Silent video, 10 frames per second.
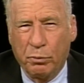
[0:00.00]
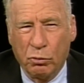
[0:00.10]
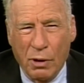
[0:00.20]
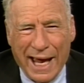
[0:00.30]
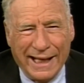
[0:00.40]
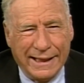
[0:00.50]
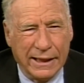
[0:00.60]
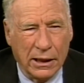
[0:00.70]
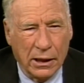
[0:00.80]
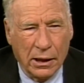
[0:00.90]

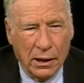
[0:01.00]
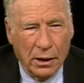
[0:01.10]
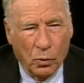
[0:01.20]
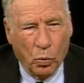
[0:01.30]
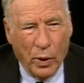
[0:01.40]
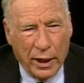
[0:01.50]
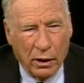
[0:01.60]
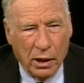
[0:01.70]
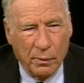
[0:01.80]
bread winner.